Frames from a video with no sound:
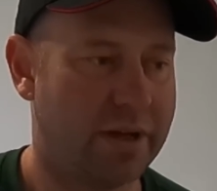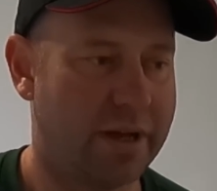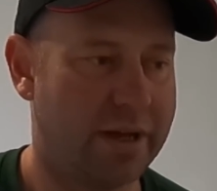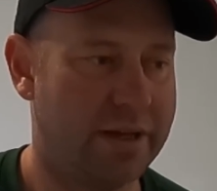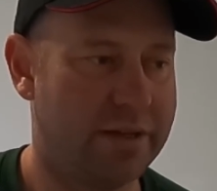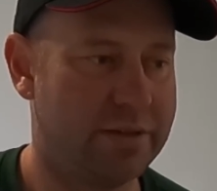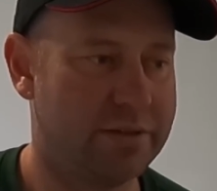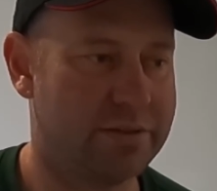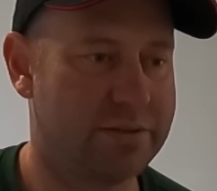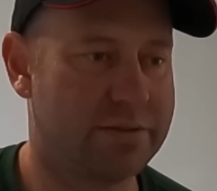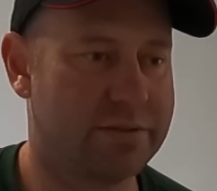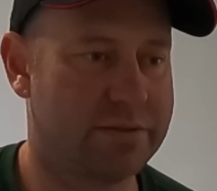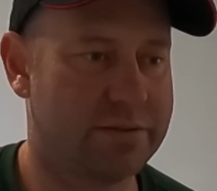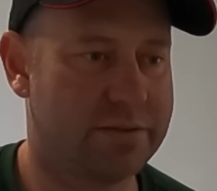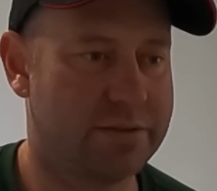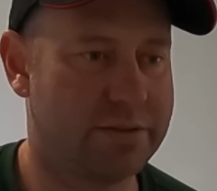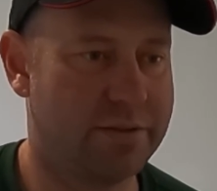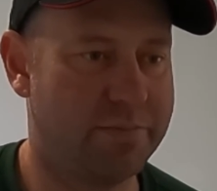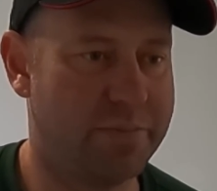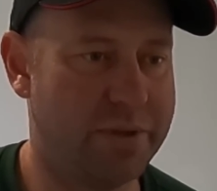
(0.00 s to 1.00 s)
And
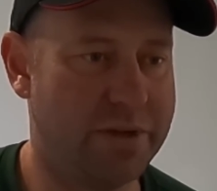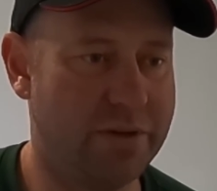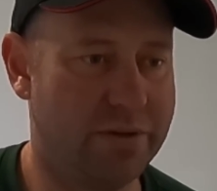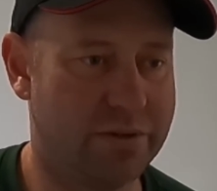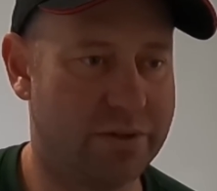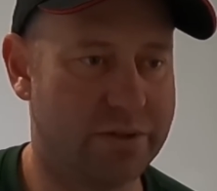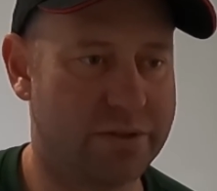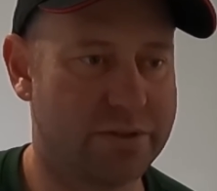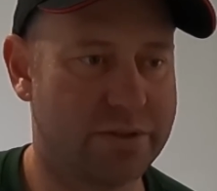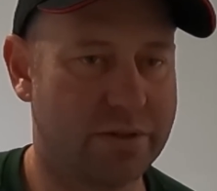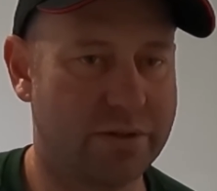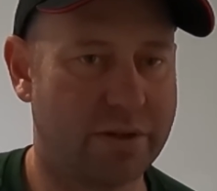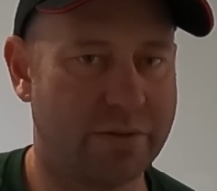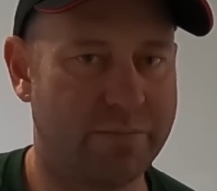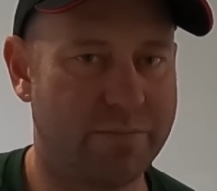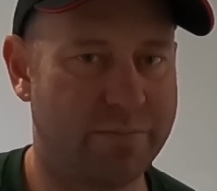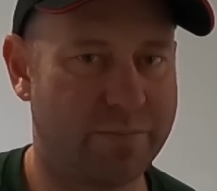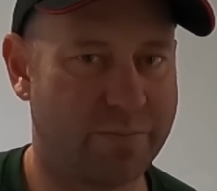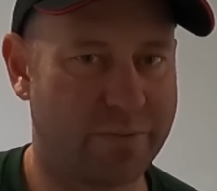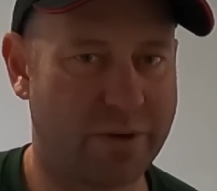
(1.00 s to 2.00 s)
to be honest,
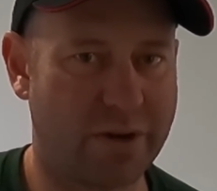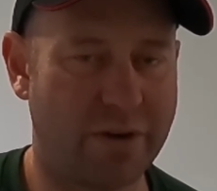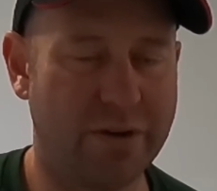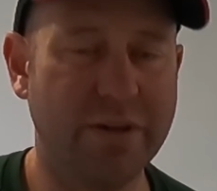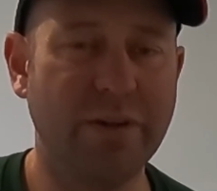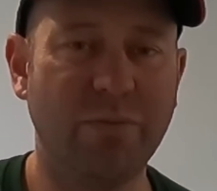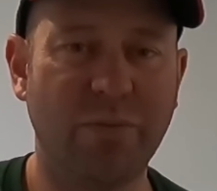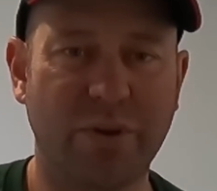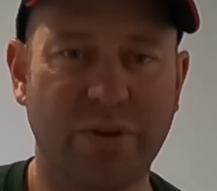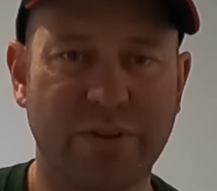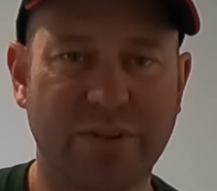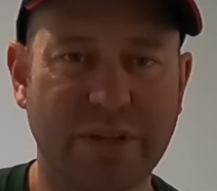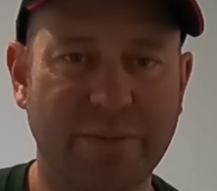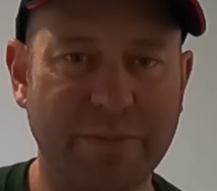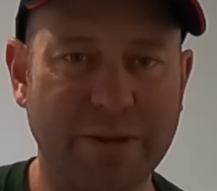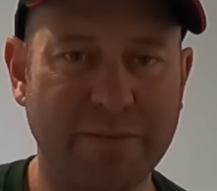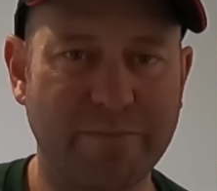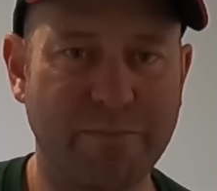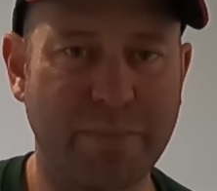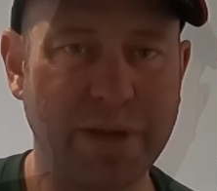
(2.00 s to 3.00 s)
I kind of wanted
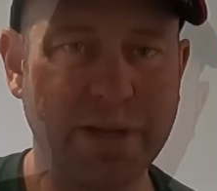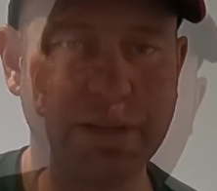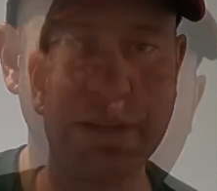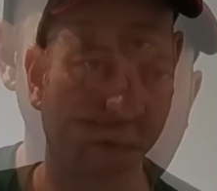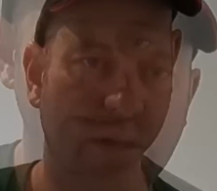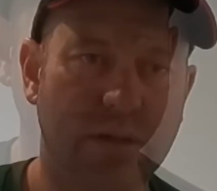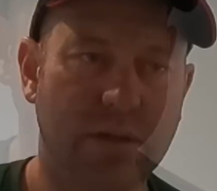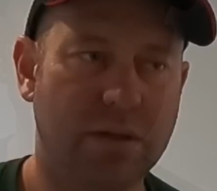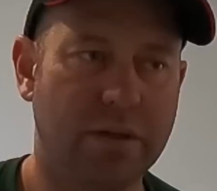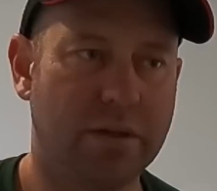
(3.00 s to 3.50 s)
something better.